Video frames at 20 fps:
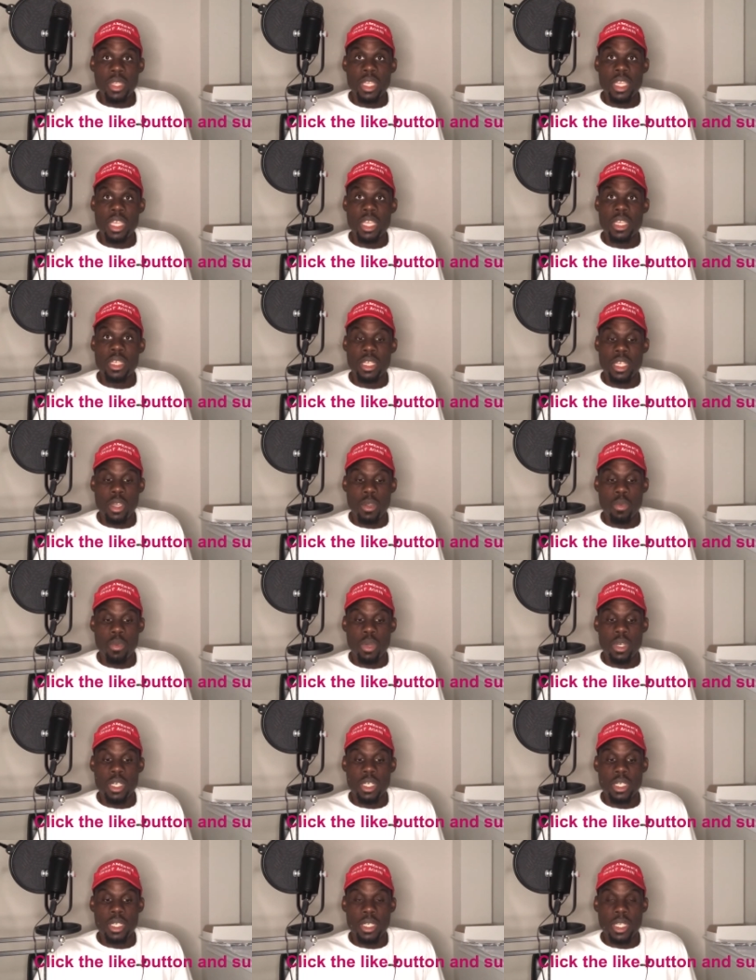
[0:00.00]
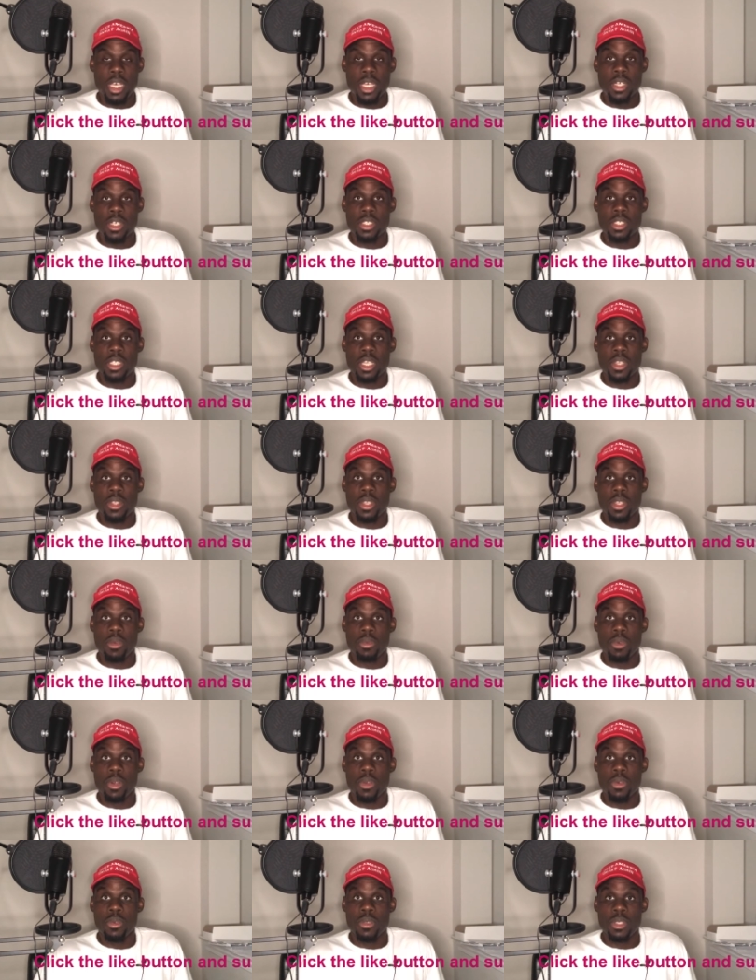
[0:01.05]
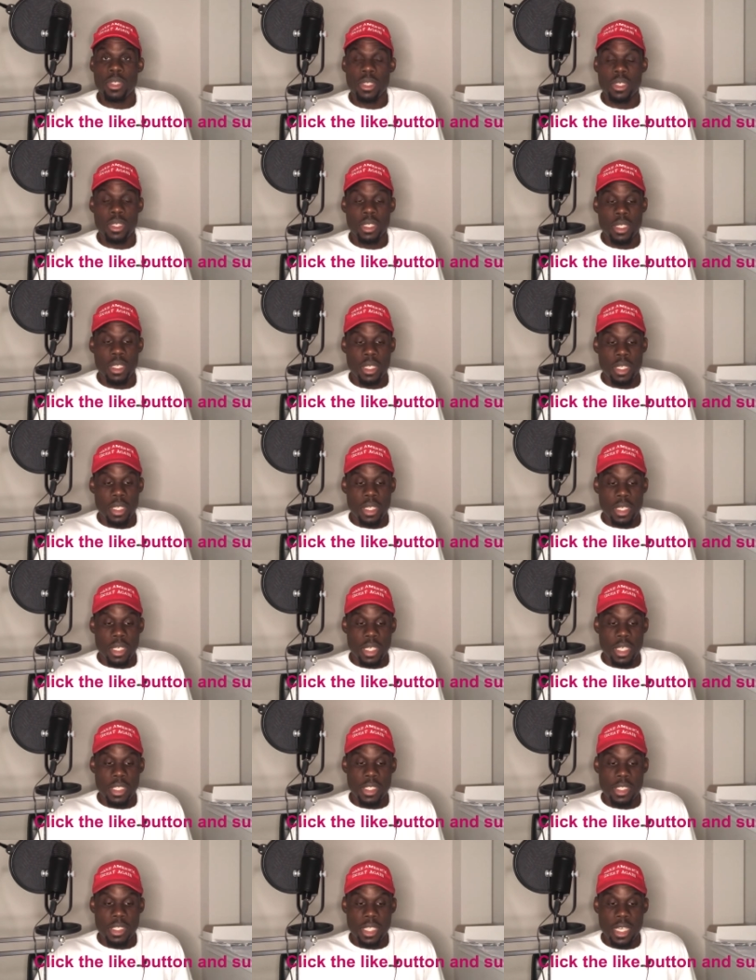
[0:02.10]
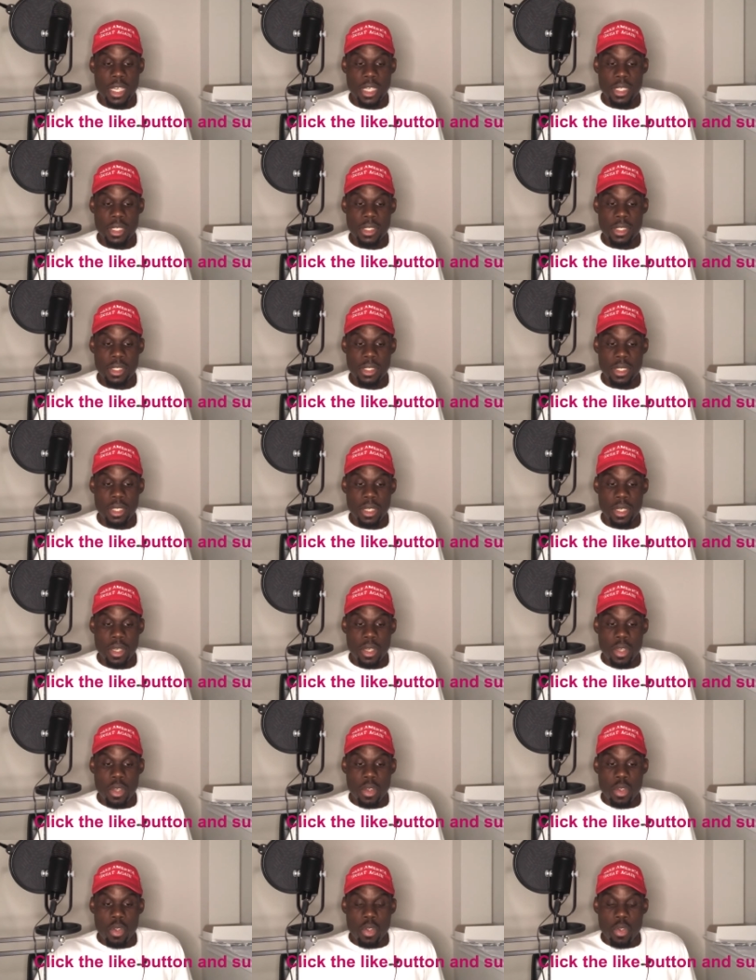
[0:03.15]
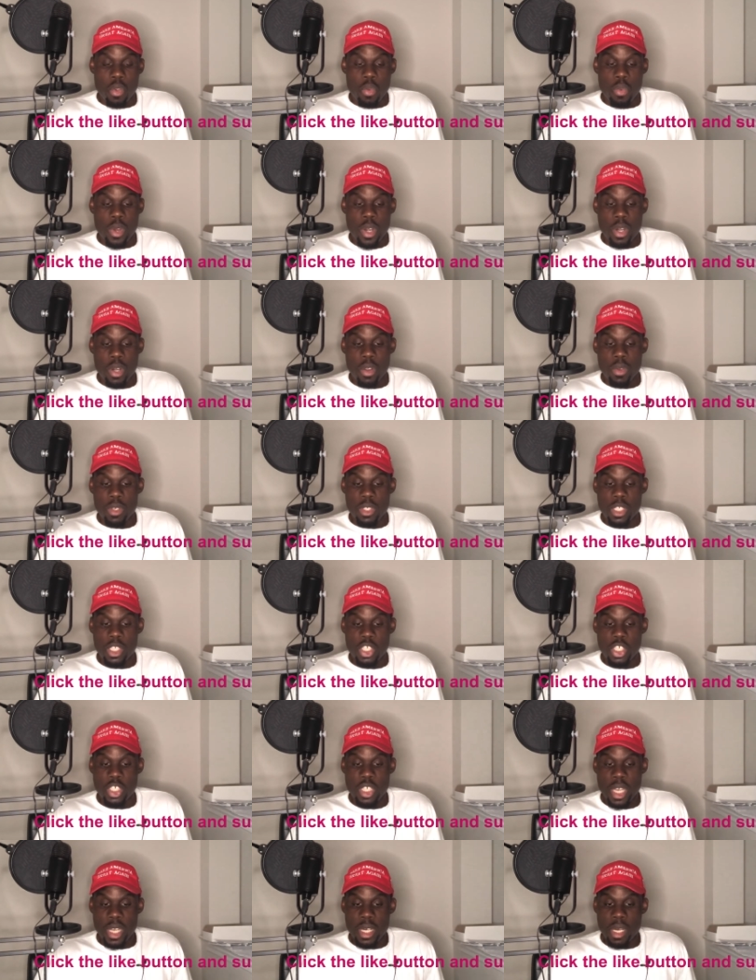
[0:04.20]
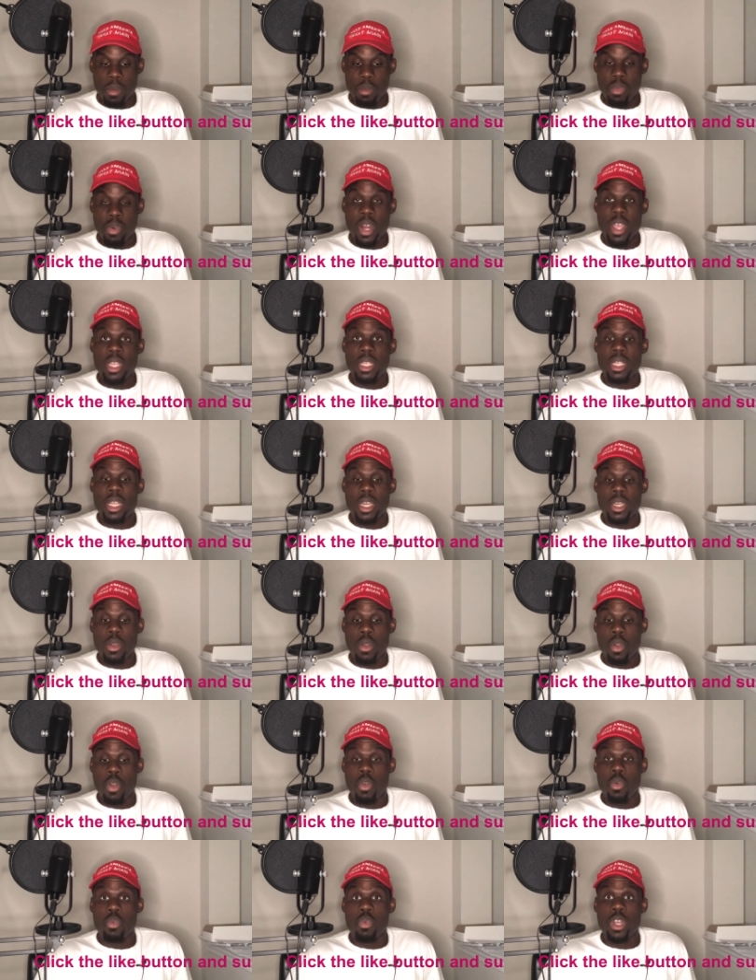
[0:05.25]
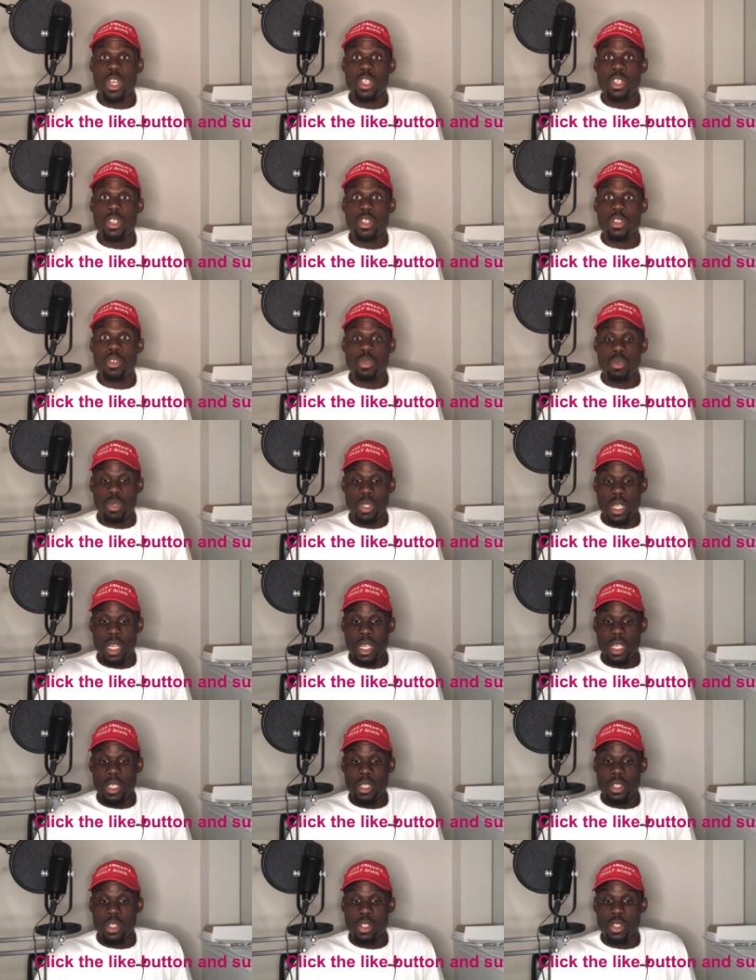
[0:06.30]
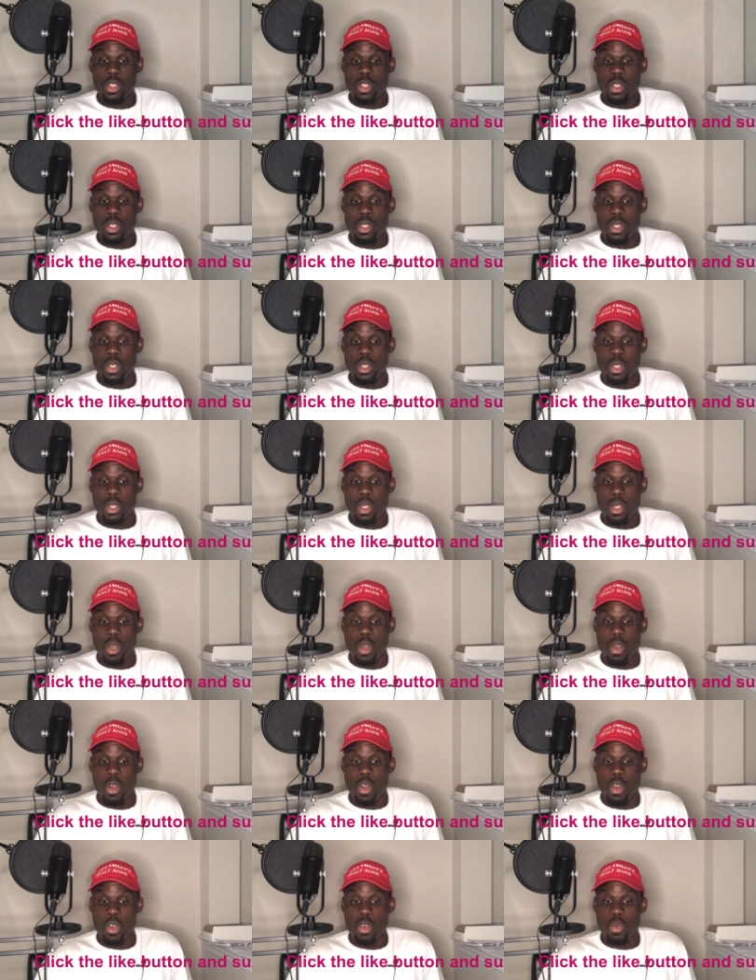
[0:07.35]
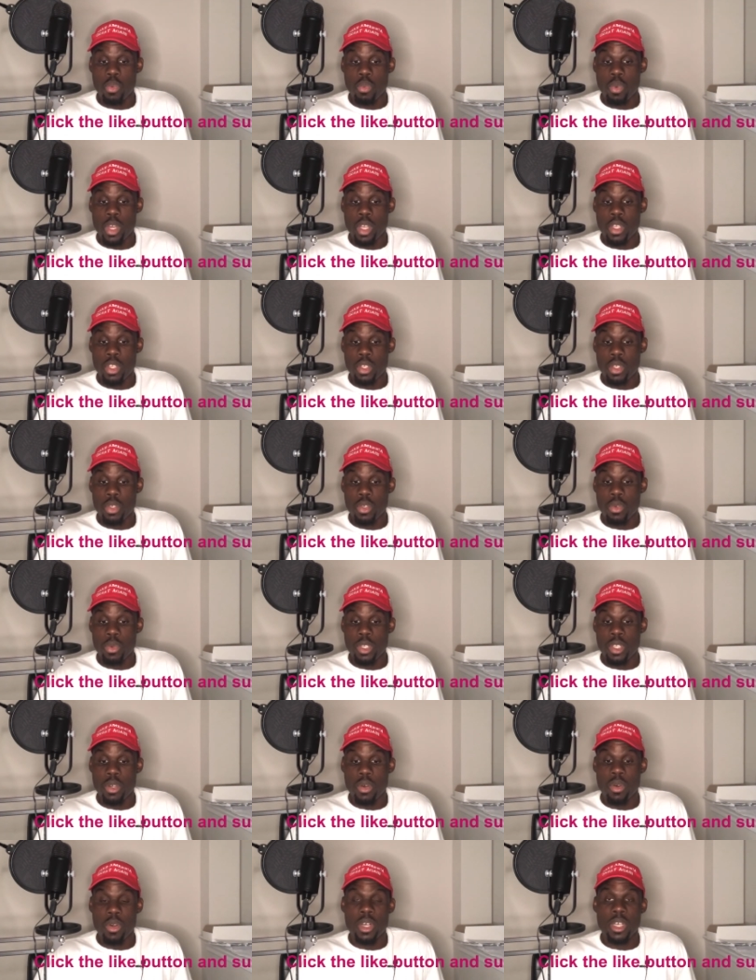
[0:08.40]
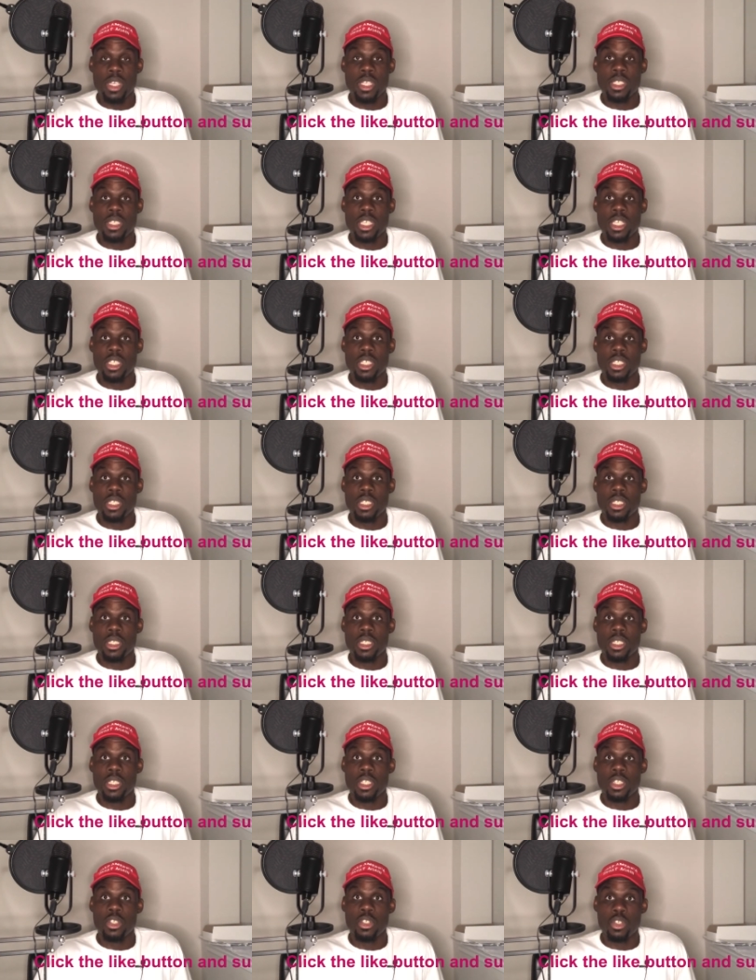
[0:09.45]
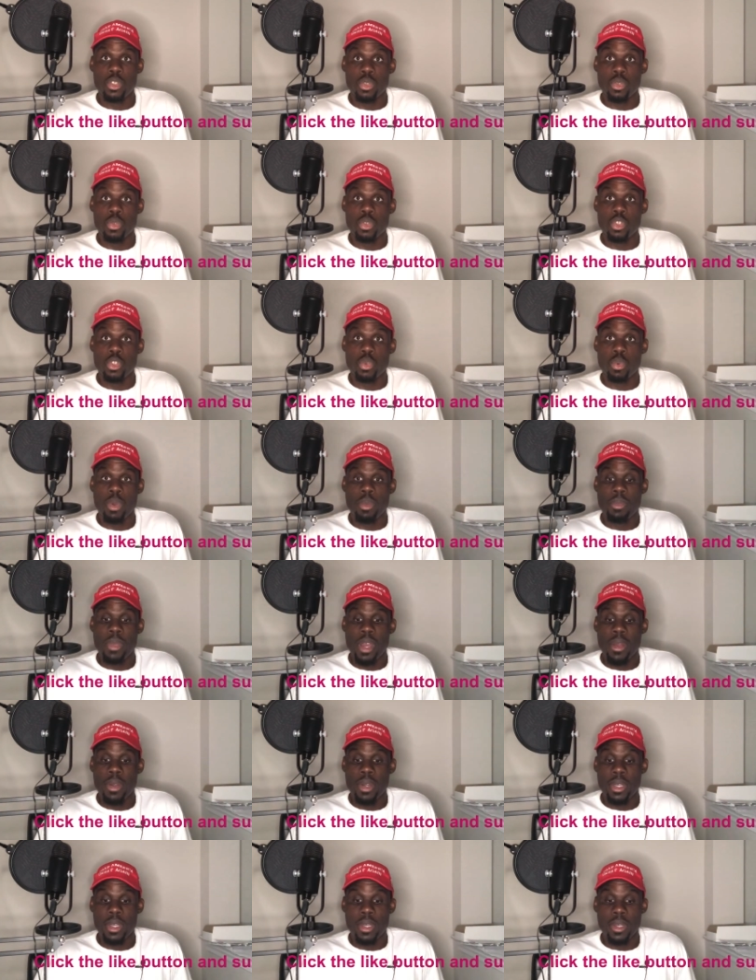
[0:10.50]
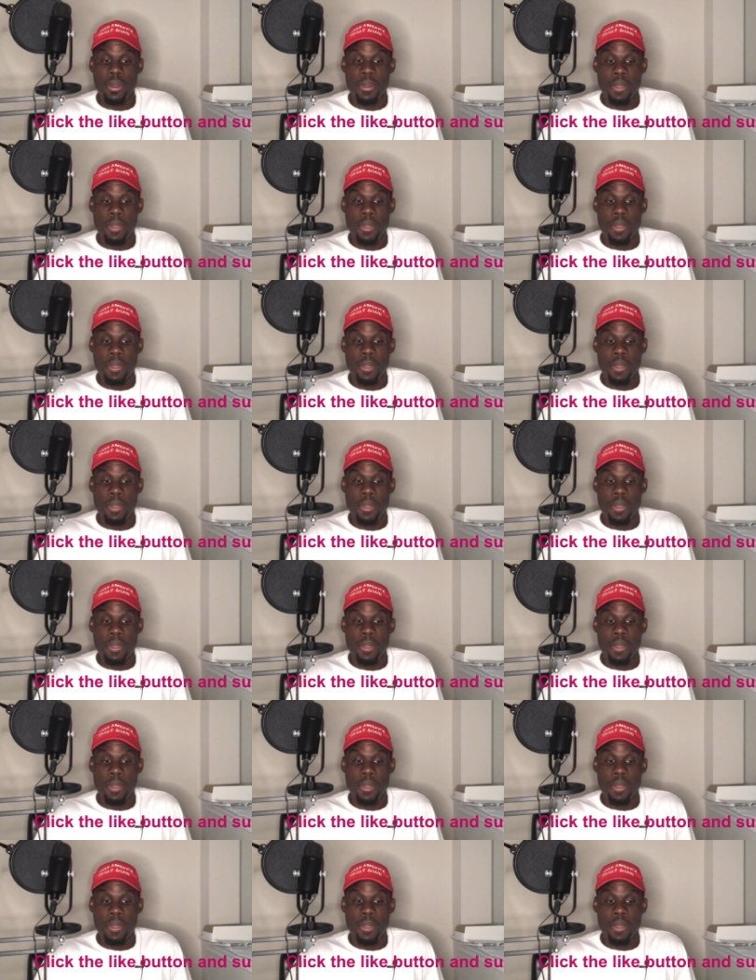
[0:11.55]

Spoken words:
In one of the letters that they wrote, it states, "We're going to shine a bright light on what you and your organization do to America."